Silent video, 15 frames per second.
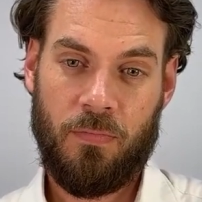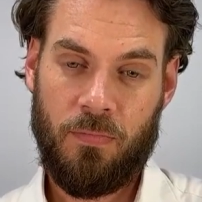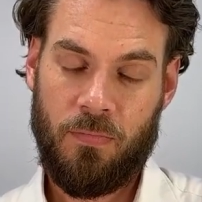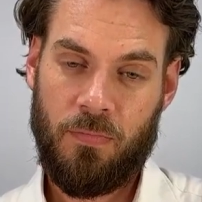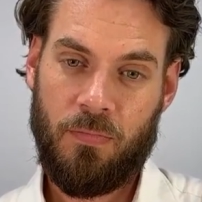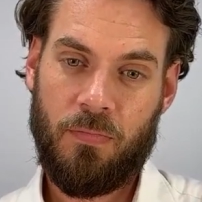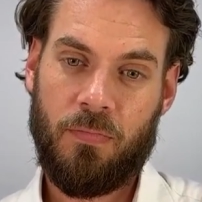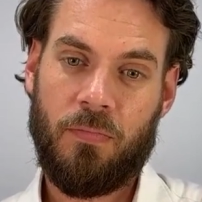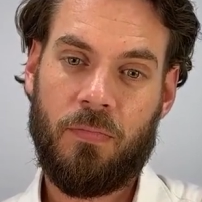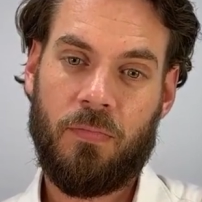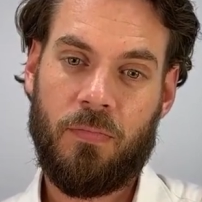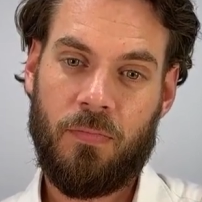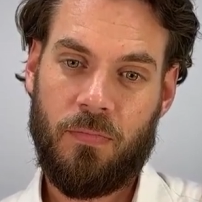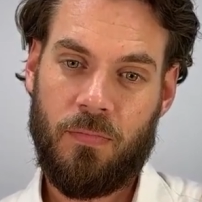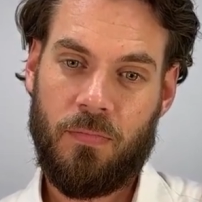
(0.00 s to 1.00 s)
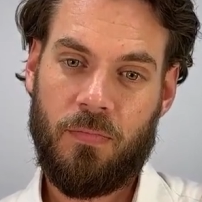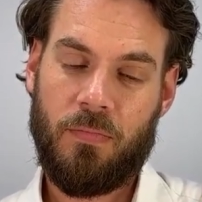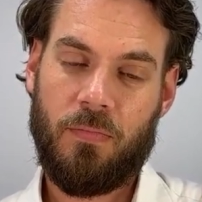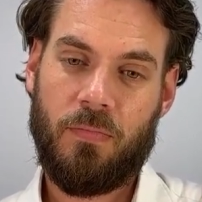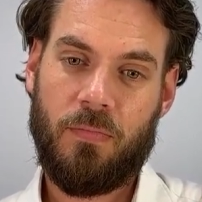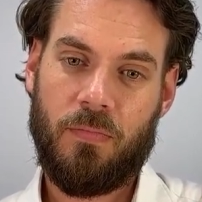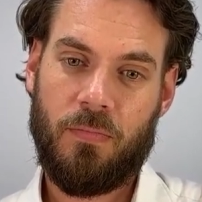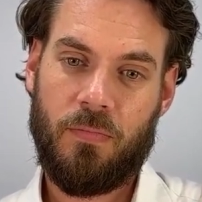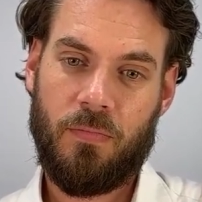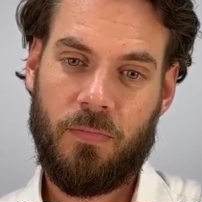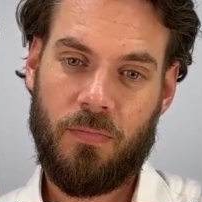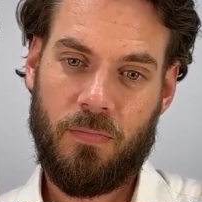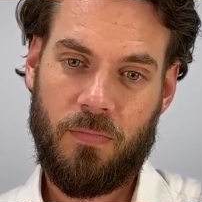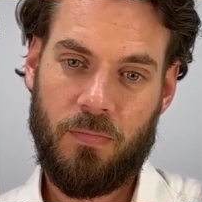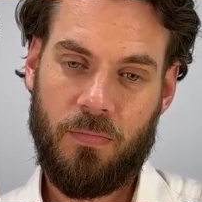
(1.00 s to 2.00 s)

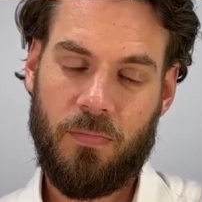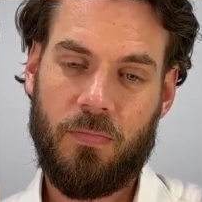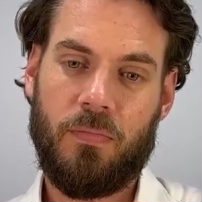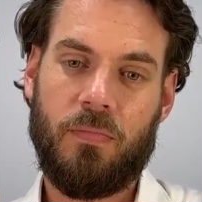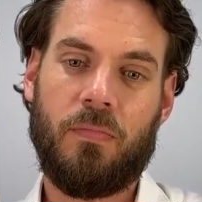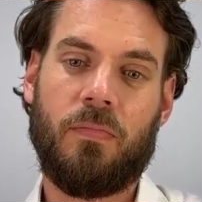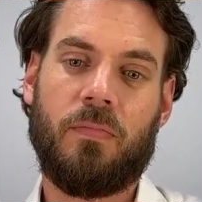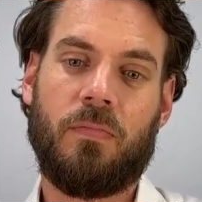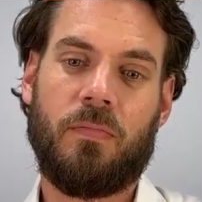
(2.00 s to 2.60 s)
This person isn't speaking.